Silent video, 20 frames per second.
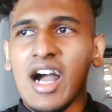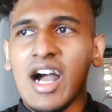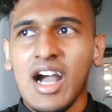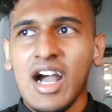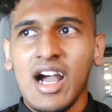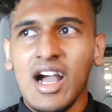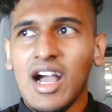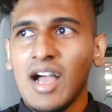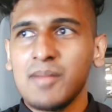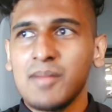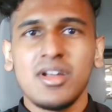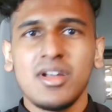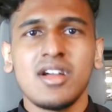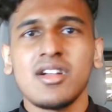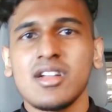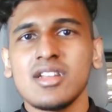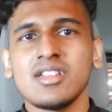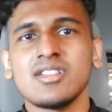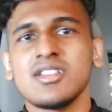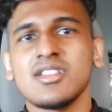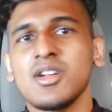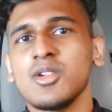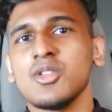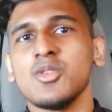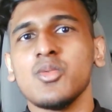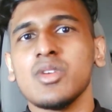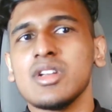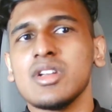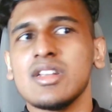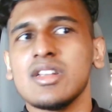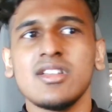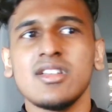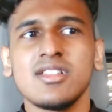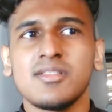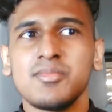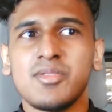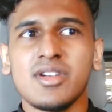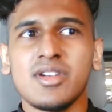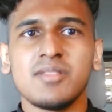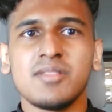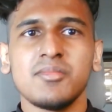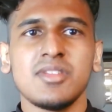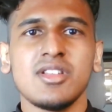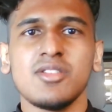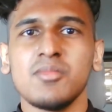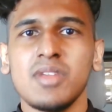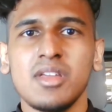I'm not going to tell you what it is, but you know,